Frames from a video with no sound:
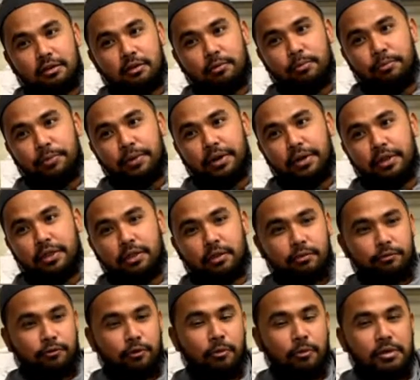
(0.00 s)
of Perth
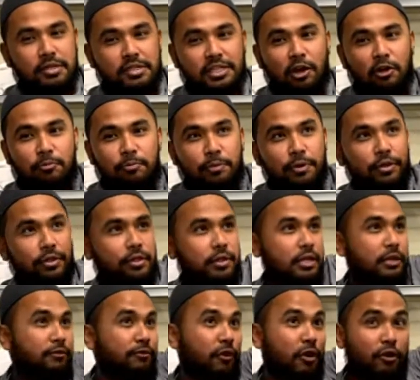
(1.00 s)
from the south Perth
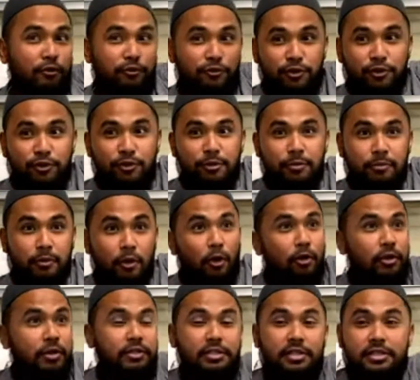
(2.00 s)
in front of you.
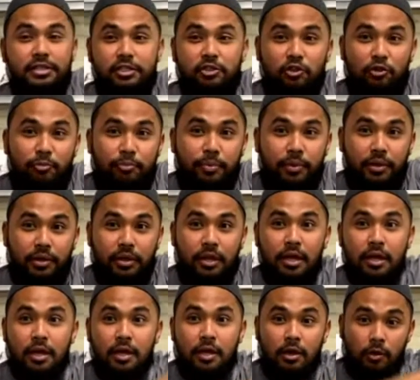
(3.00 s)
Oh, this is city of Perth.
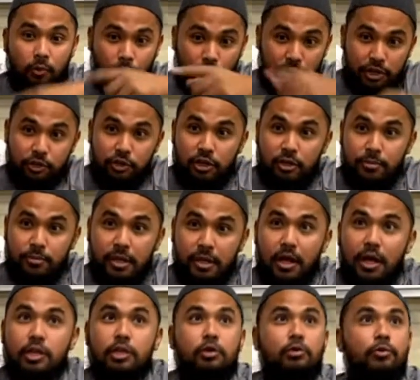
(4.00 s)
When you're in
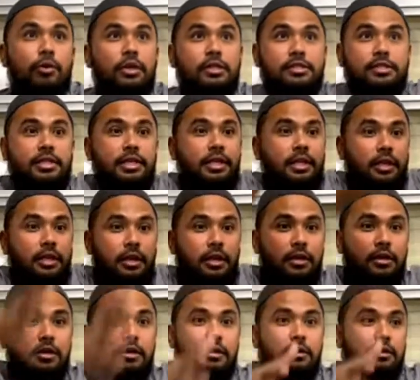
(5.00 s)
Mina, you will see the
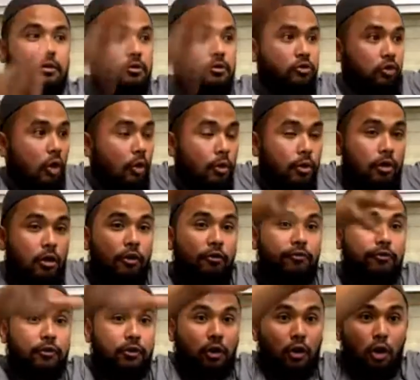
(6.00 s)
tower of
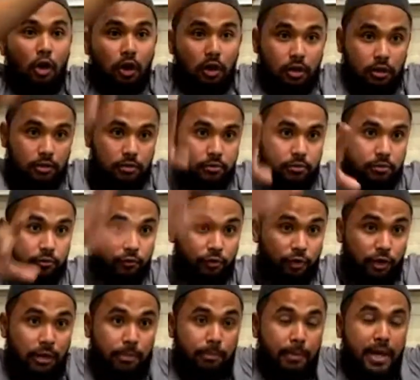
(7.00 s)
clock,
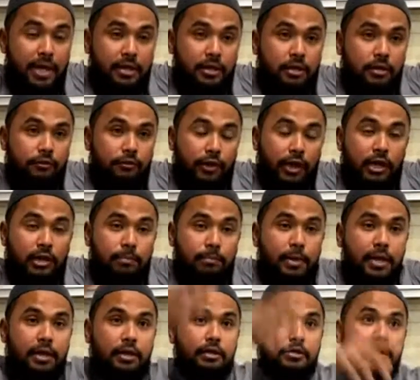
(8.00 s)
really big, very
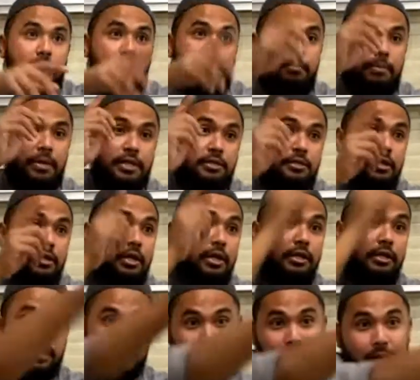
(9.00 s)
big. That means
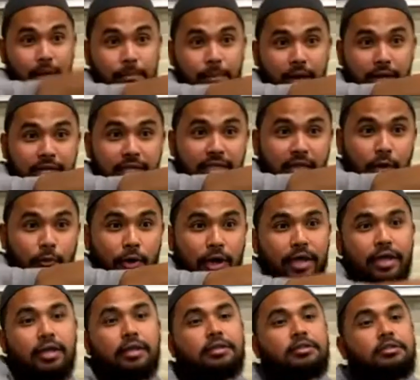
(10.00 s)
Kaabah in that
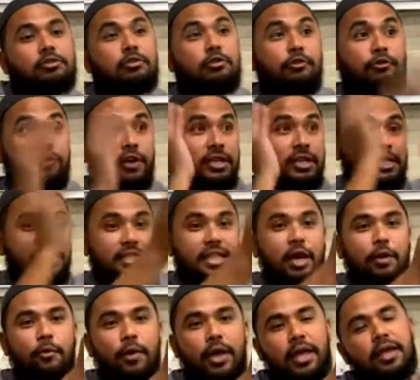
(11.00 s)
way. So you're facing
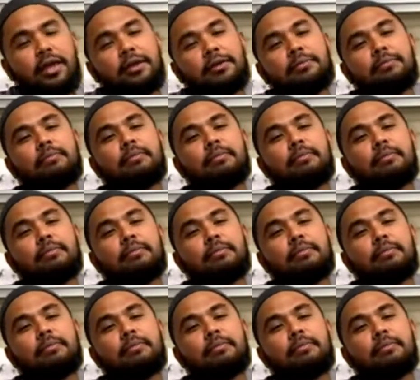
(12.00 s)
that way.